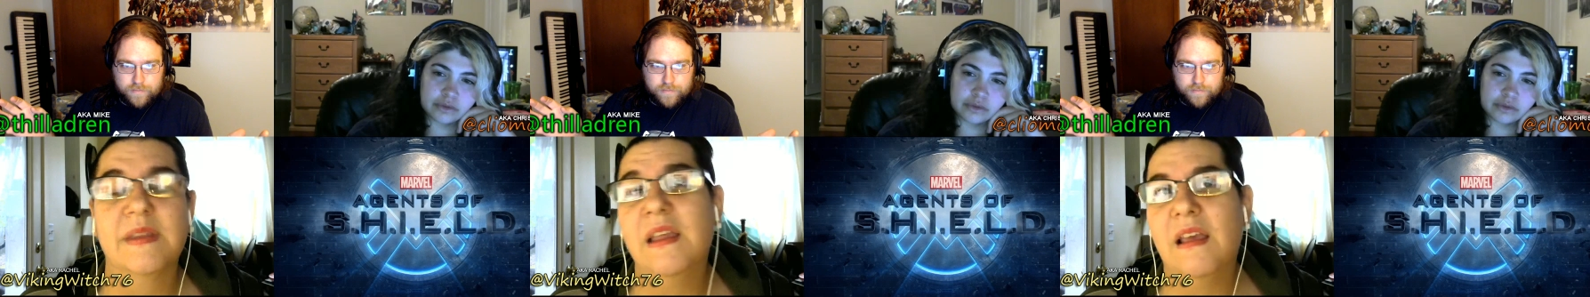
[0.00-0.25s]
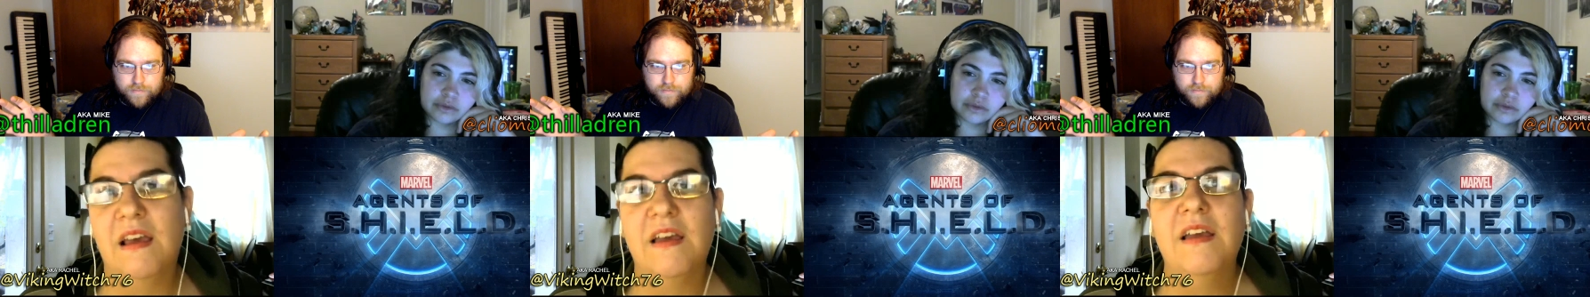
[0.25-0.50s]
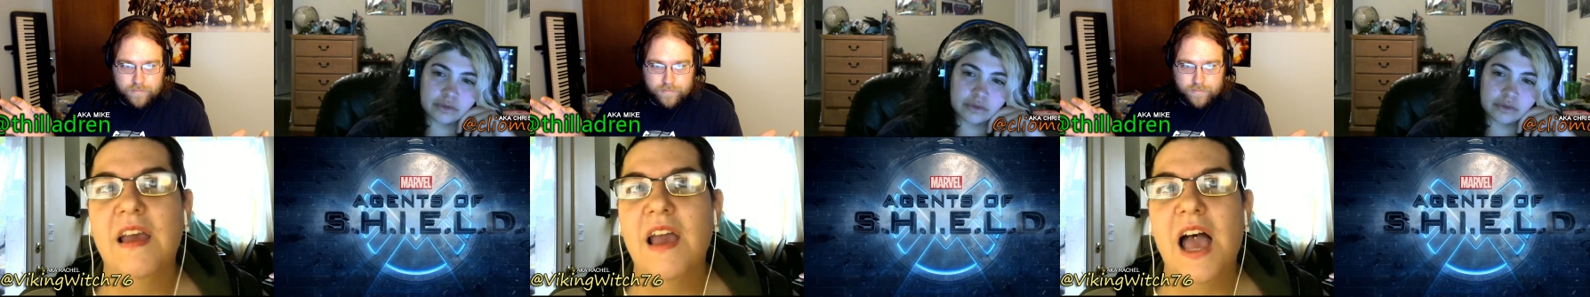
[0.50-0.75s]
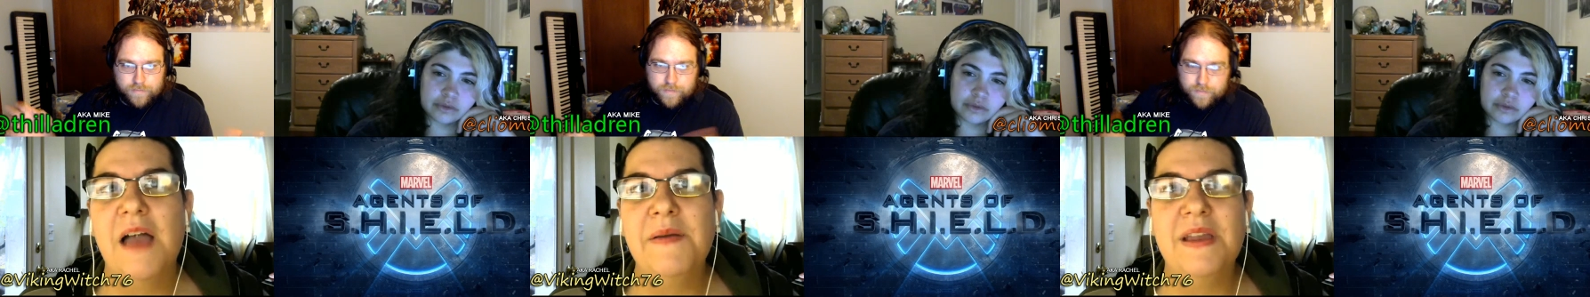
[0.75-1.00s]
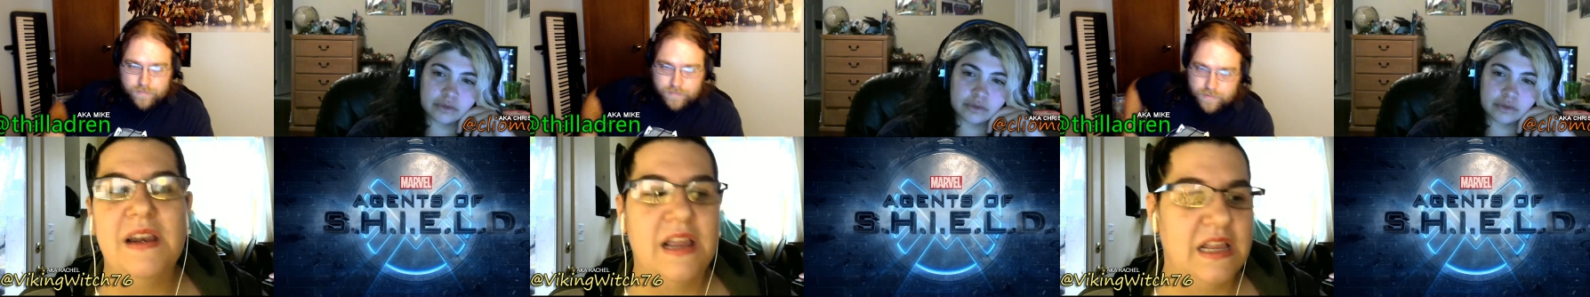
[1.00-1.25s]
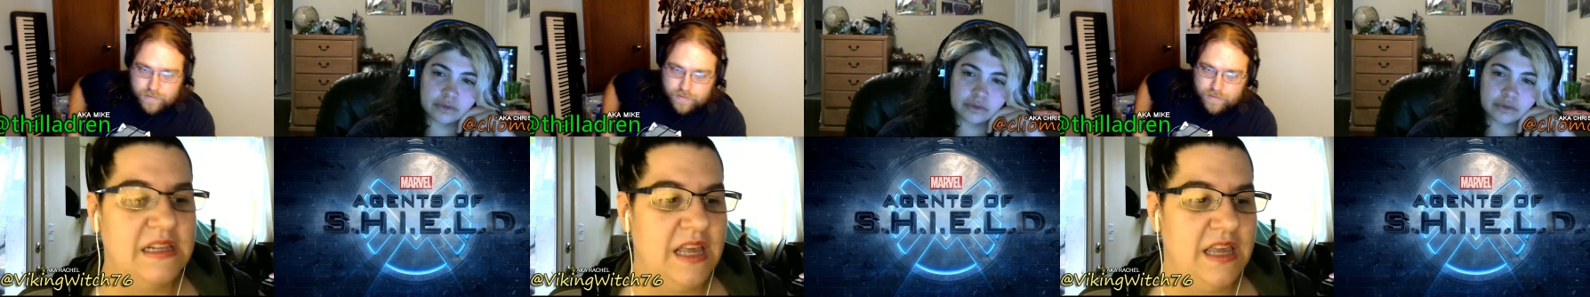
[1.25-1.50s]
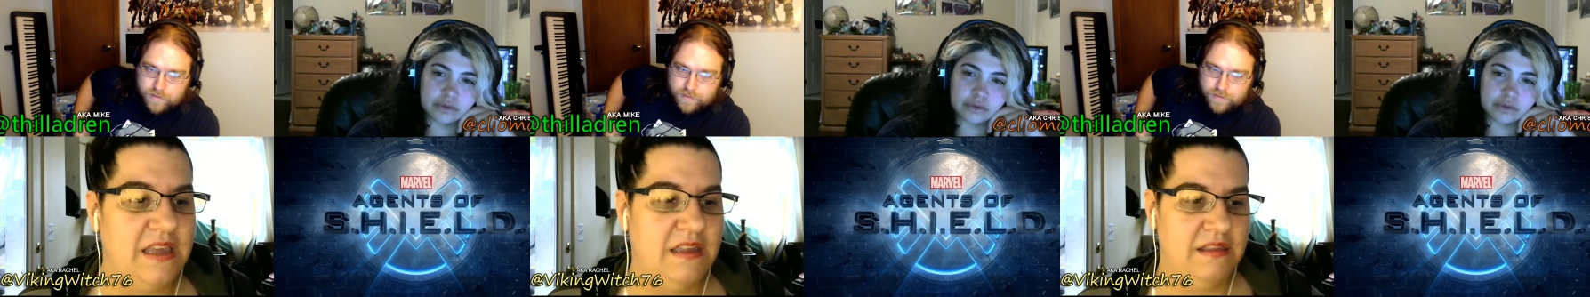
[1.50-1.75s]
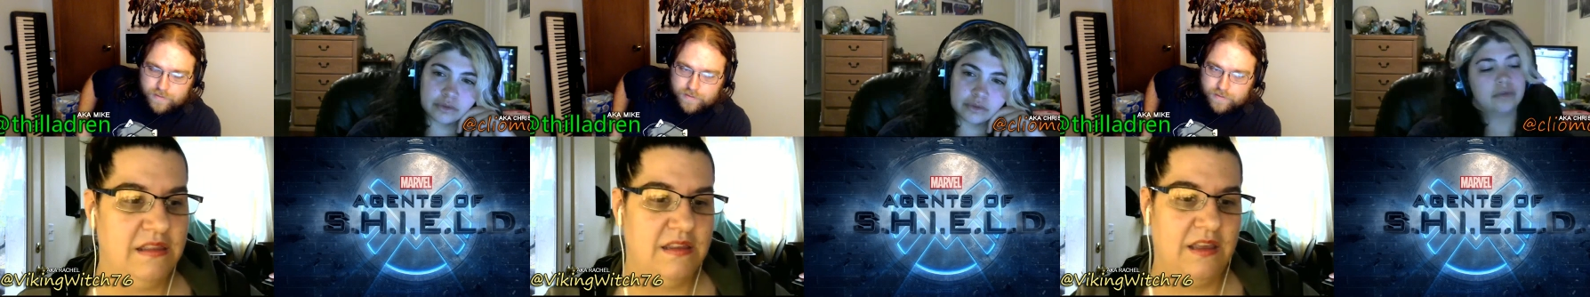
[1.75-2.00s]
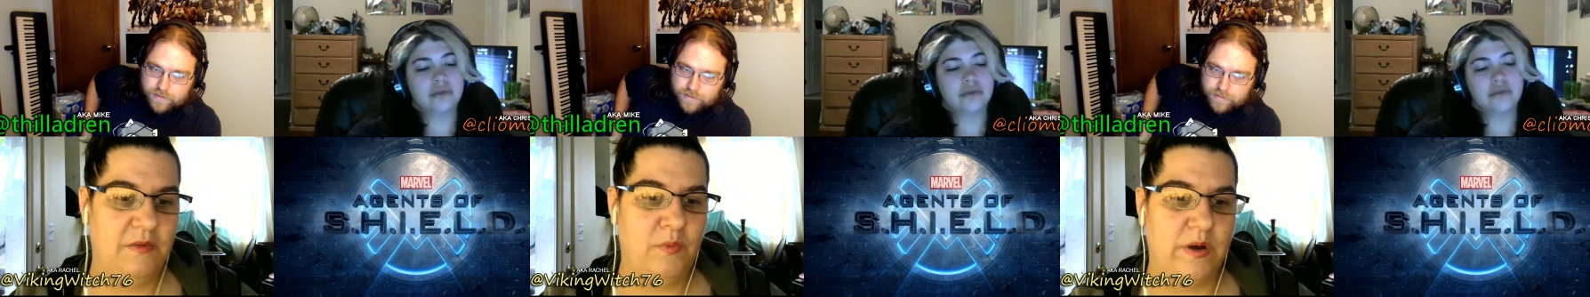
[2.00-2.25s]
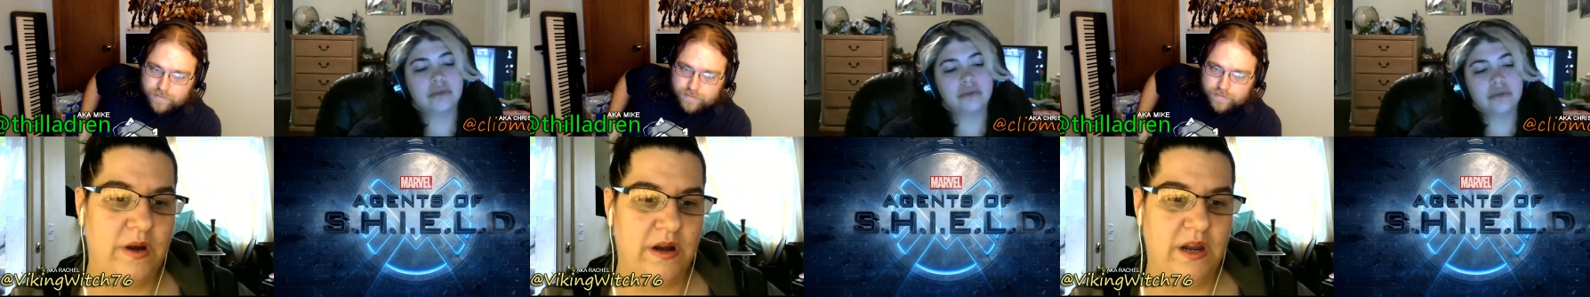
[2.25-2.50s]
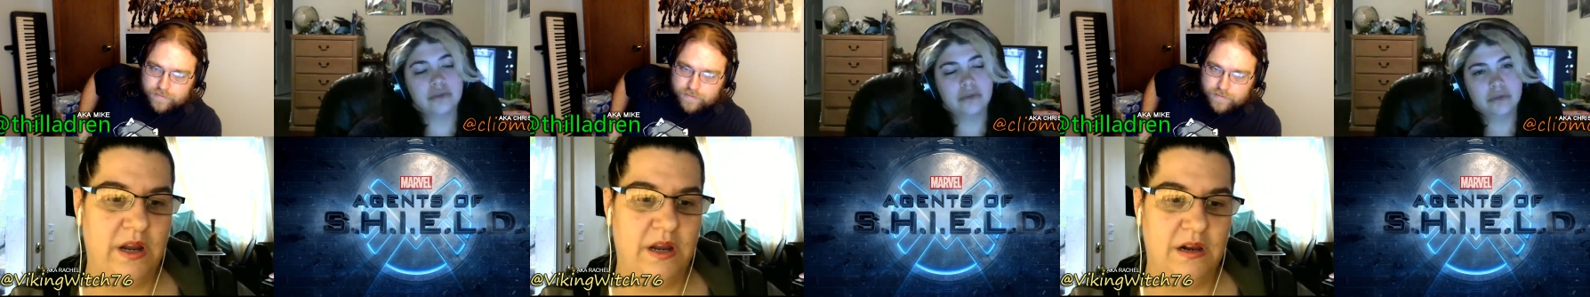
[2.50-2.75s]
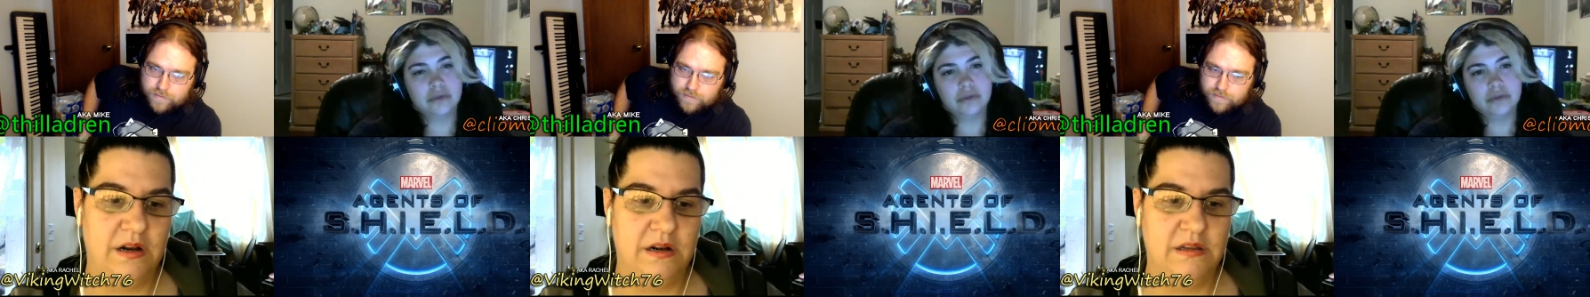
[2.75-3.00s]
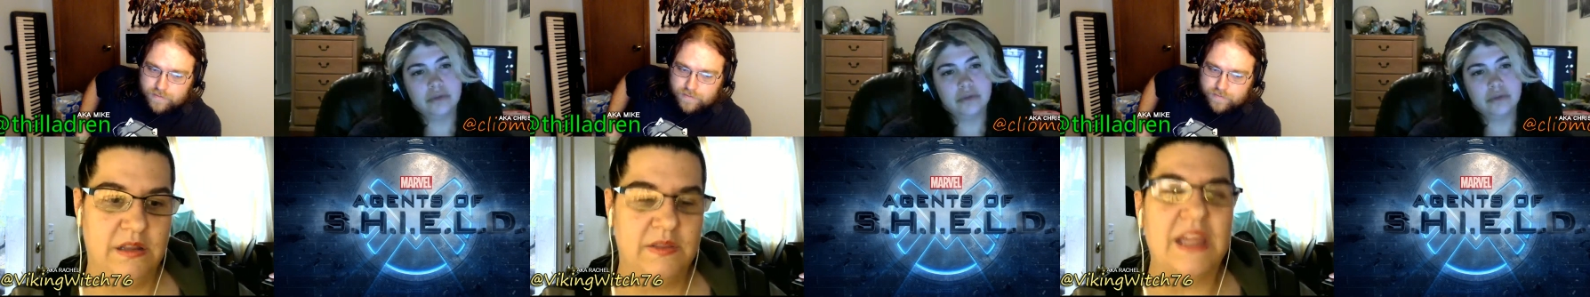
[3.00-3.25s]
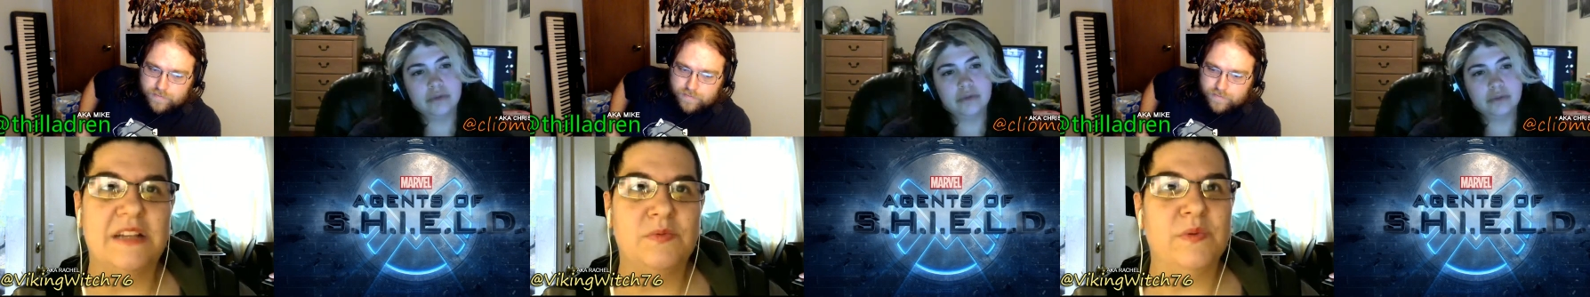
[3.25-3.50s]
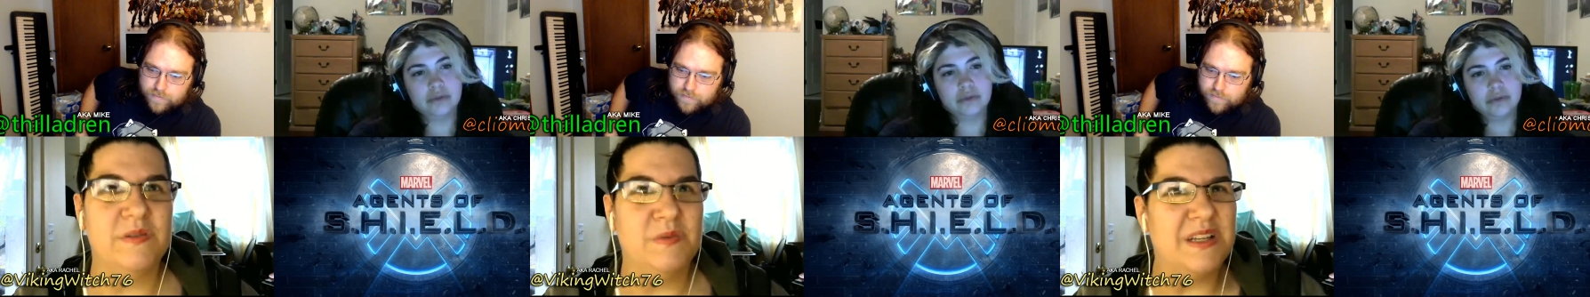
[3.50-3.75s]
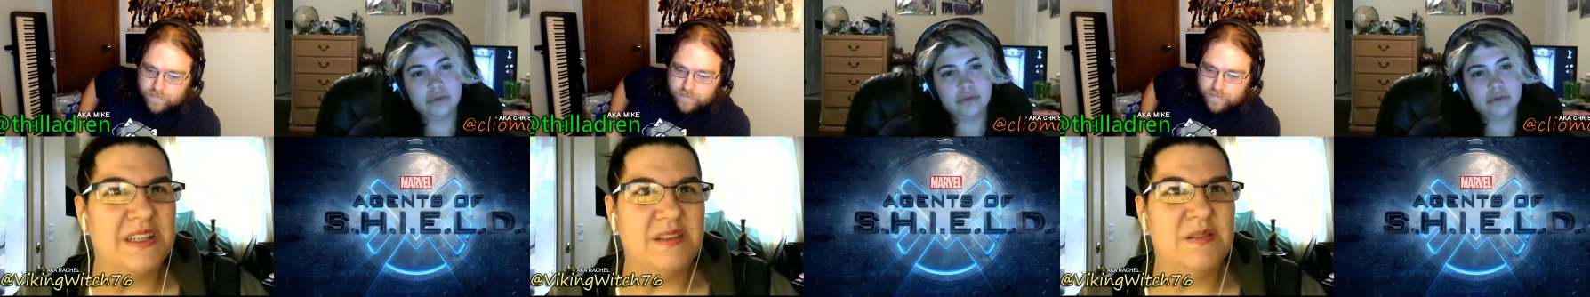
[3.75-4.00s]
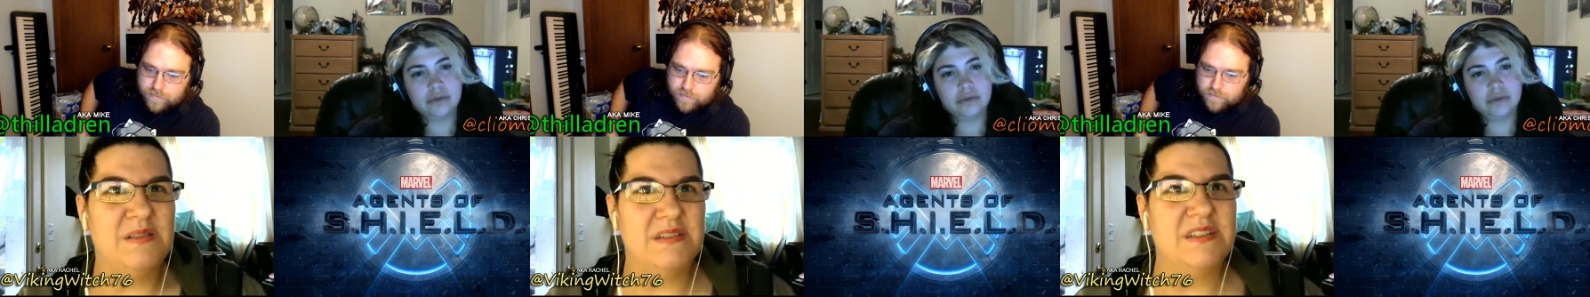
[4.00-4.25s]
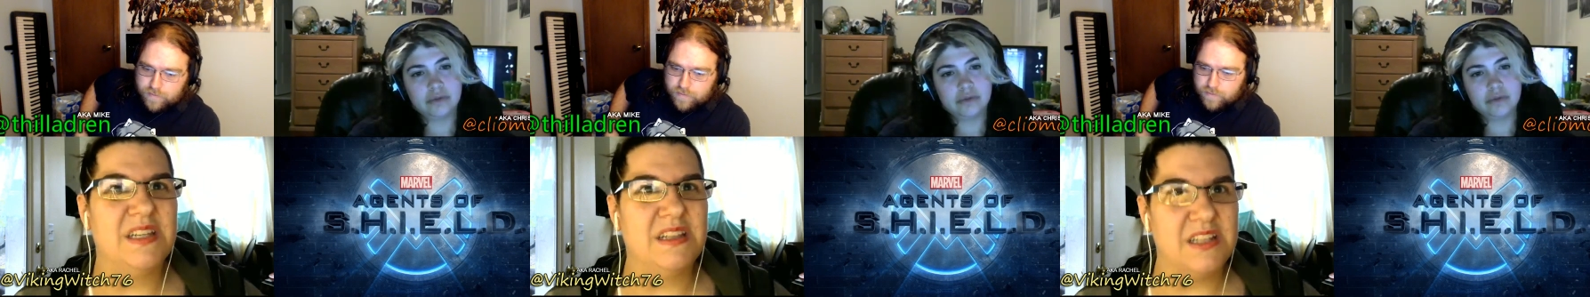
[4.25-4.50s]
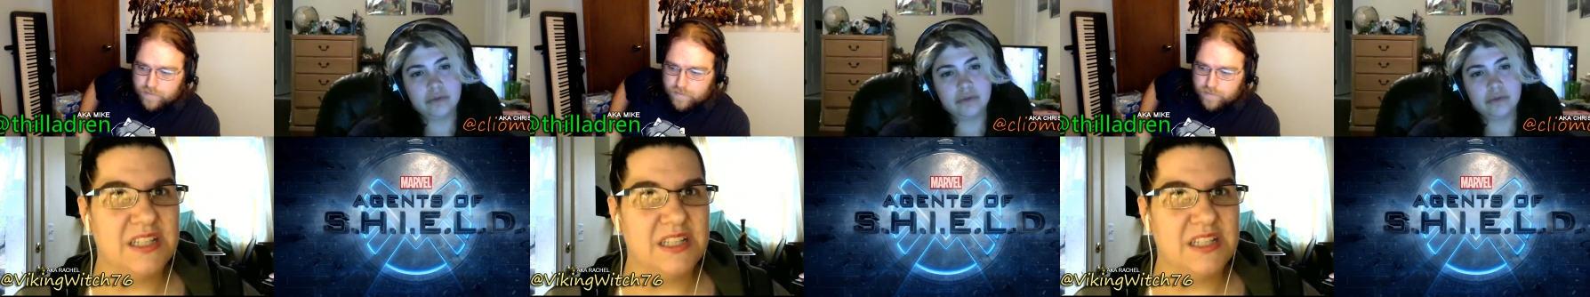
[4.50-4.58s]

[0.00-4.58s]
Speaker 1: Yeah. I mean, like in the library, that's what it was. It was just like